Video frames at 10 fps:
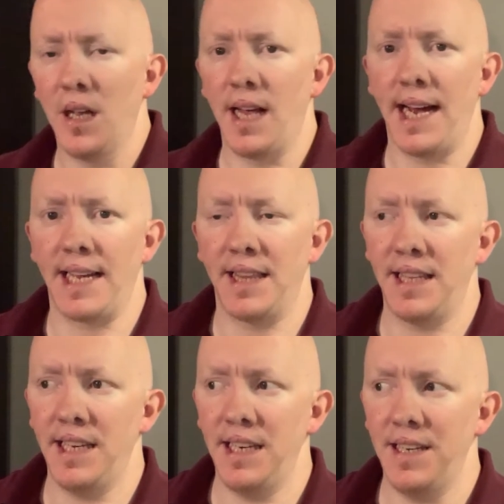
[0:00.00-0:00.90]
like
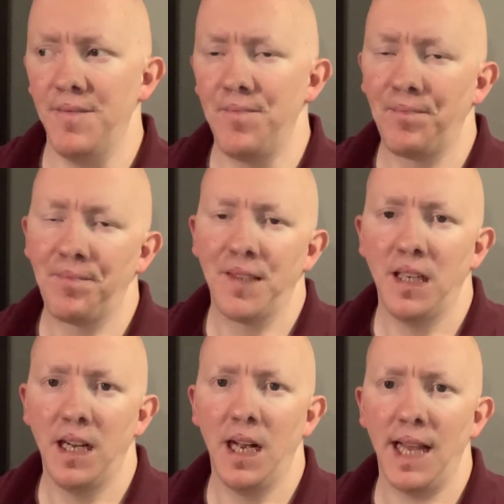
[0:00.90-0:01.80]

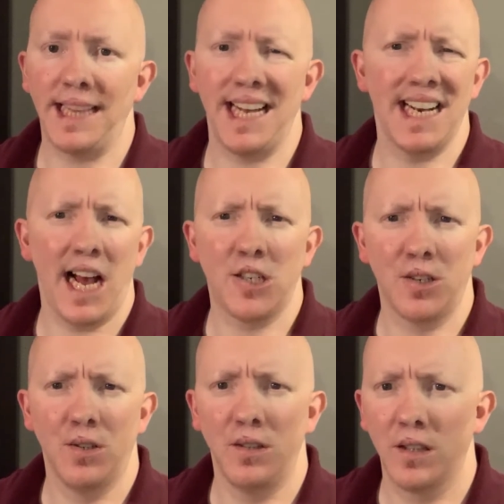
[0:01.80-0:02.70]
that
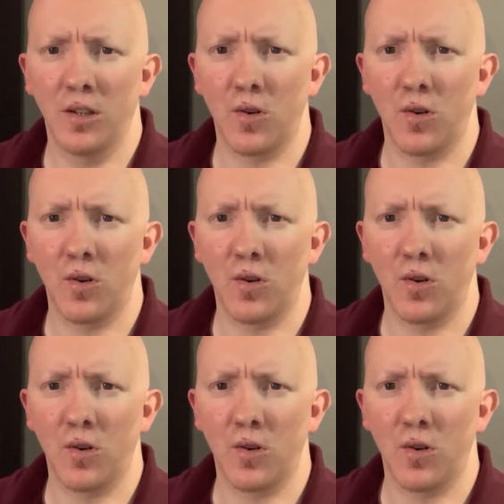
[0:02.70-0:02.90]
natural